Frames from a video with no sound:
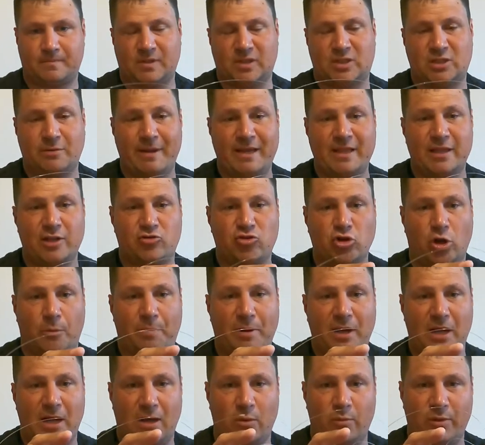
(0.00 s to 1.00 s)
to make the
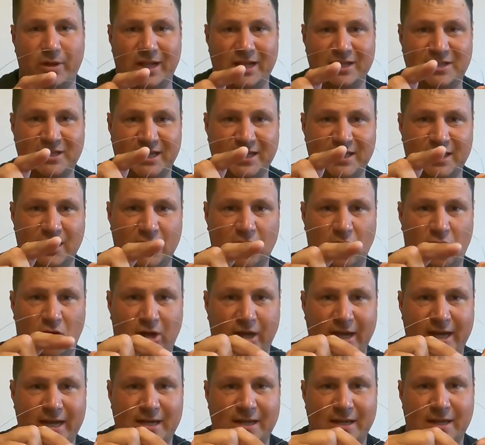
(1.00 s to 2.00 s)
drop up, we're gonna take the
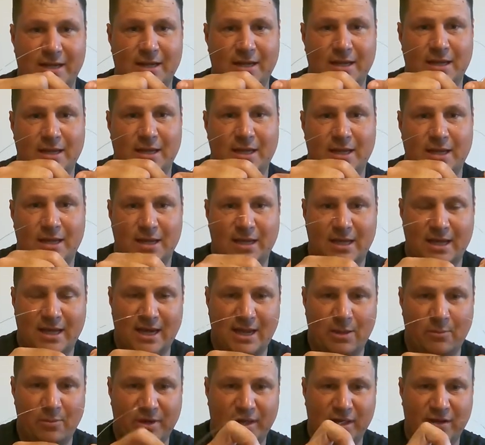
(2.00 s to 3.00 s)
line,
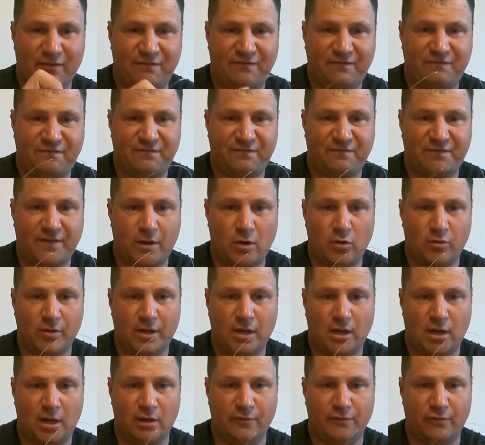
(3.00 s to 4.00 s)
and then we're gonna fold
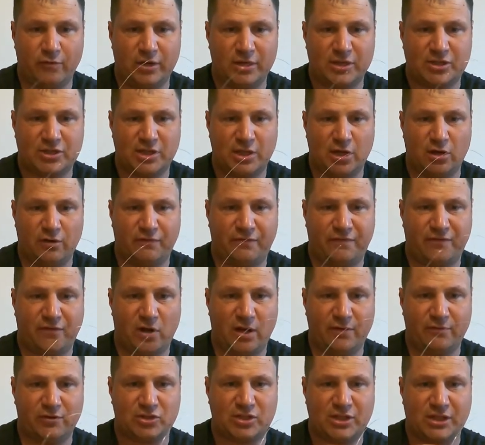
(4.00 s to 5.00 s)
it over itself
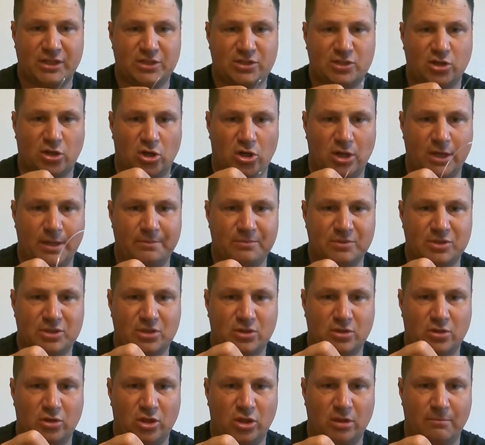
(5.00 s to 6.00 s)
5 or 6
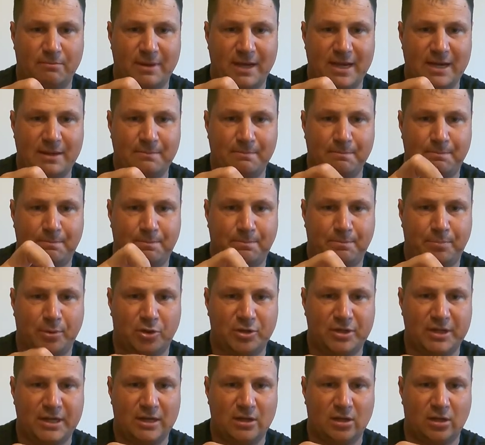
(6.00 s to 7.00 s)
times on the main
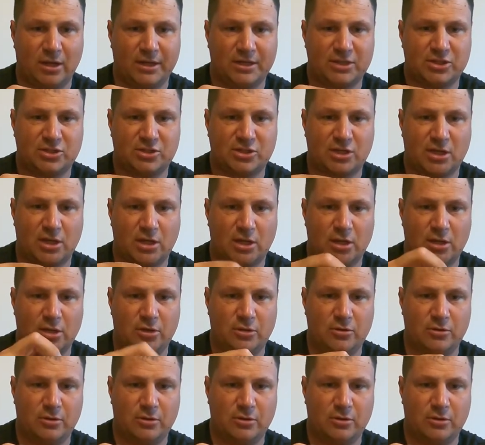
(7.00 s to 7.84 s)
body like so.